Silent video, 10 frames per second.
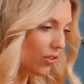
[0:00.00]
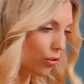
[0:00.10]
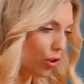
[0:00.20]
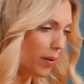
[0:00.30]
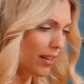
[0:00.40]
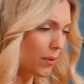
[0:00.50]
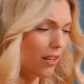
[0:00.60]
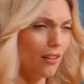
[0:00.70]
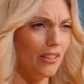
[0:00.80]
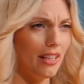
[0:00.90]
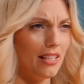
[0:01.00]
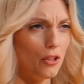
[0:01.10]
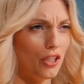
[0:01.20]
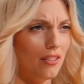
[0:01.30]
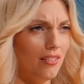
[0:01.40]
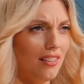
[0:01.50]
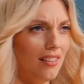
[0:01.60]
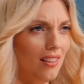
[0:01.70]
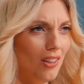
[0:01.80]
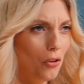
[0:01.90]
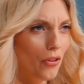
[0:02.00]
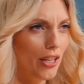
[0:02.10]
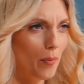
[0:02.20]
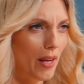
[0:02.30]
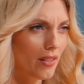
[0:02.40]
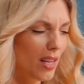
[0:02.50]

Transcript: So Joe Biden went on vacation over Independence